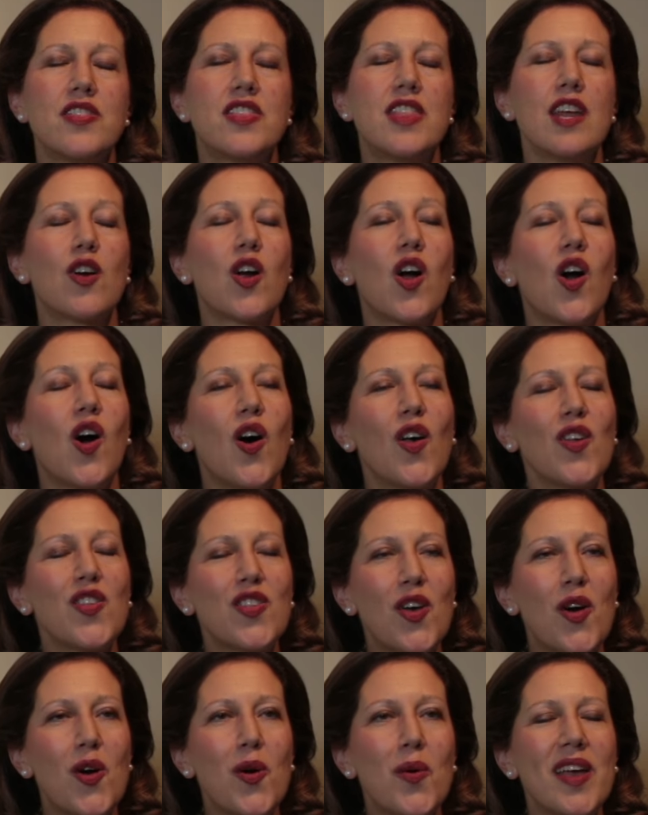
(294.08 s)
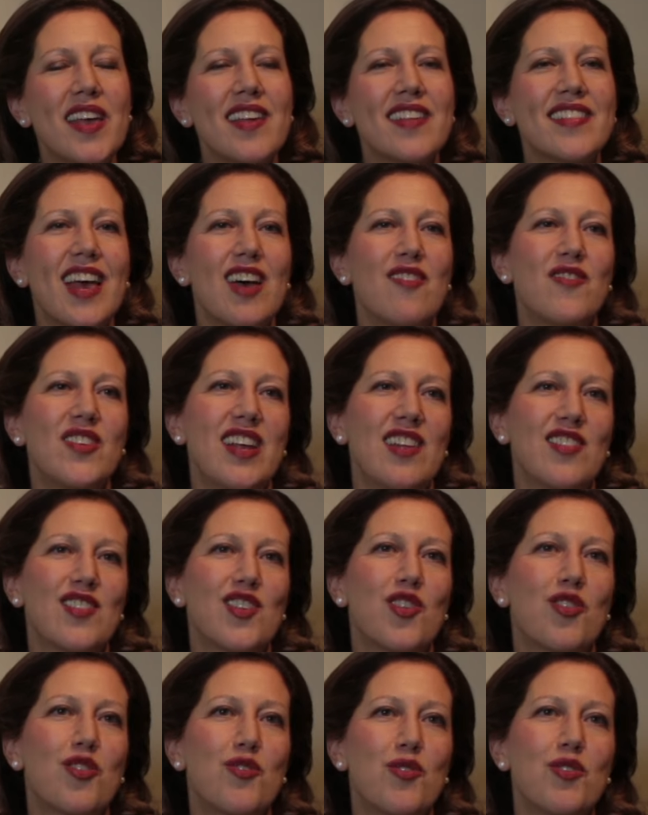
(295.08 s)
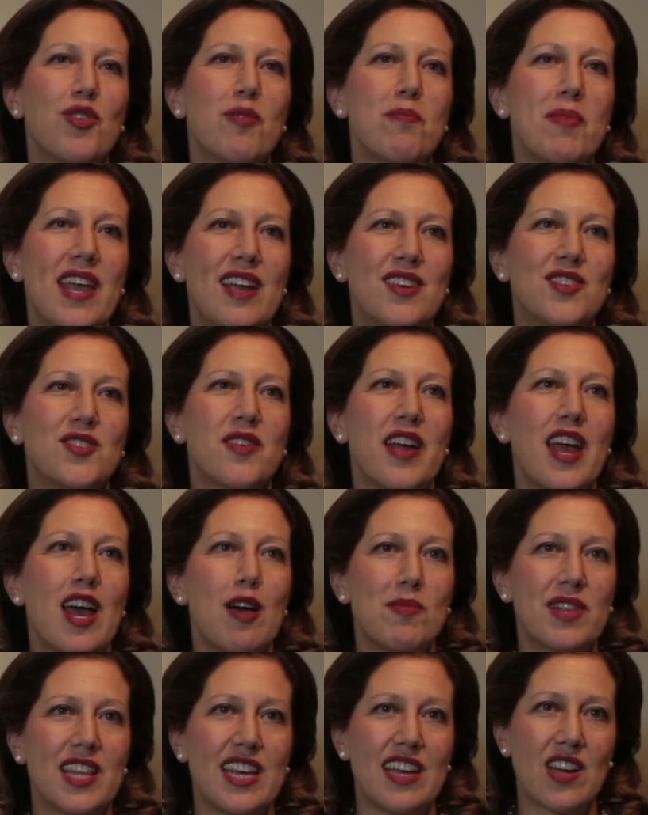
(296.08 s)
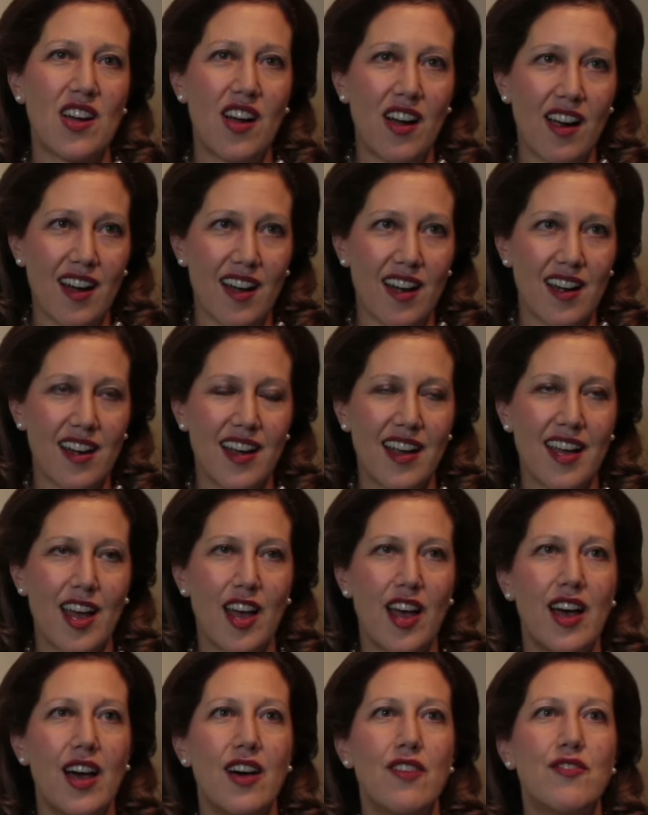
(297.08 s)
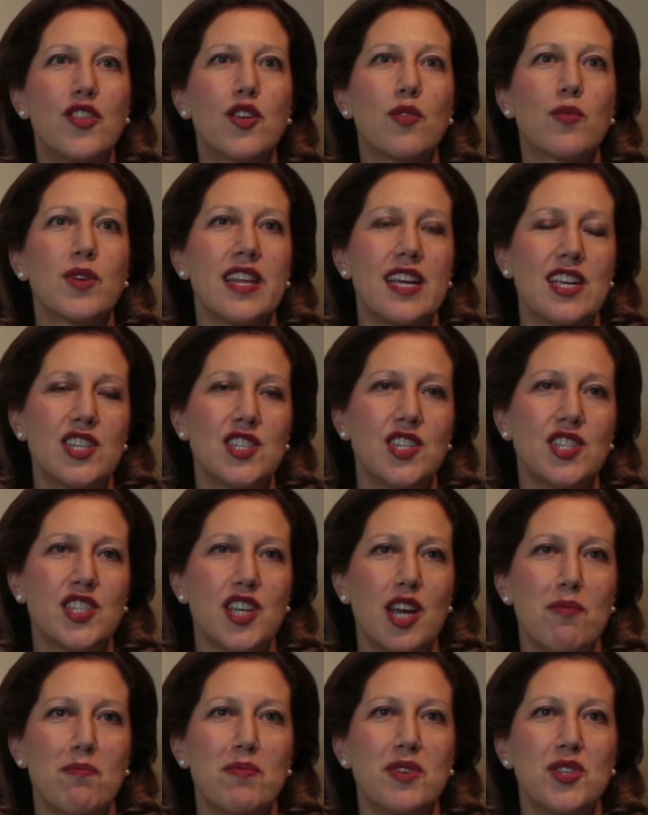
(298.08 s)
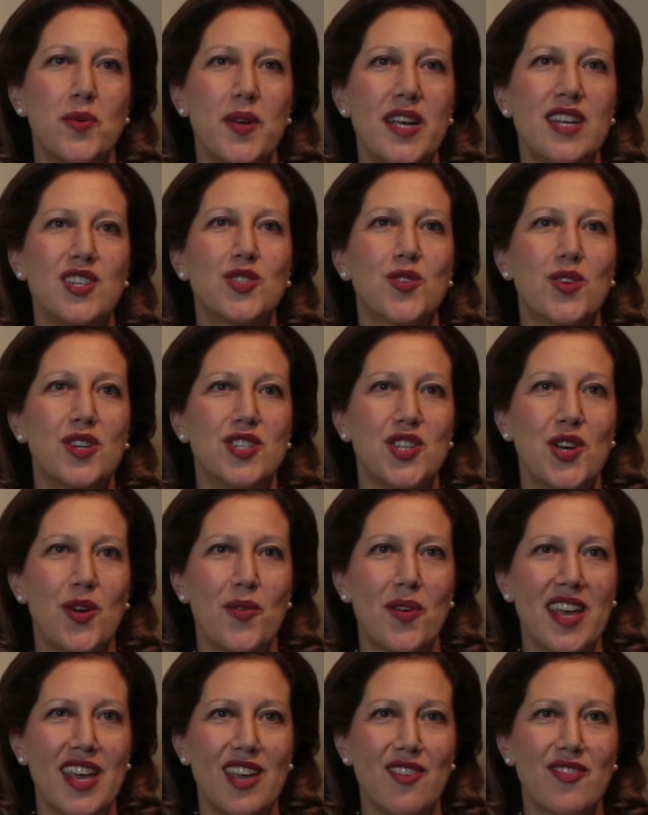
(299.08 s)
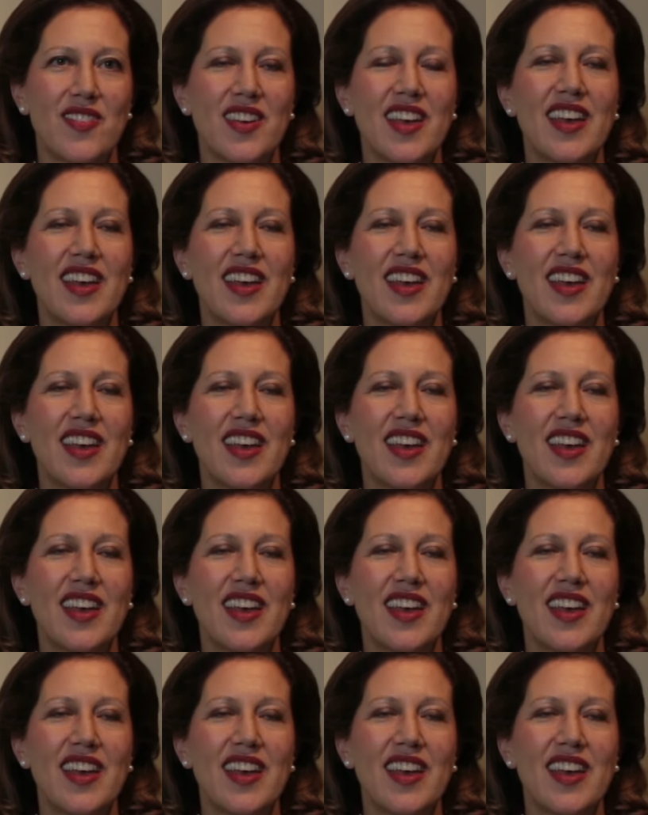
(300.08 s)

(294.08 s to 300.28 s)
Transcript: There also is evidence through the painter Emily Carr of the relationship between Georgia O'Keeffe